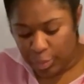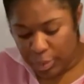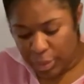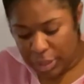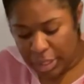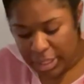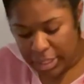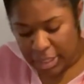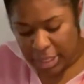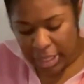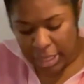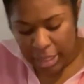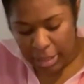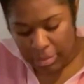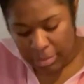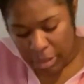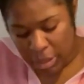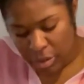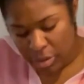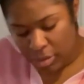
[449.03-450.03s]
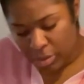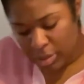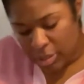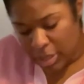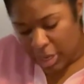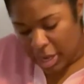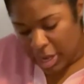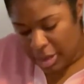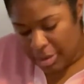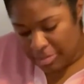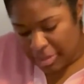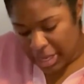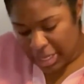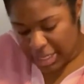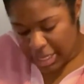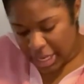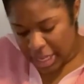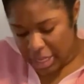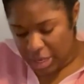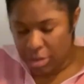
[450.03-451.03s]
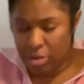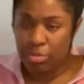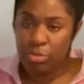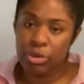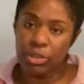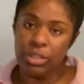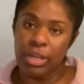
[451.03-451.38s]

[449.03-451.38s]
The skillet meals, they take a little more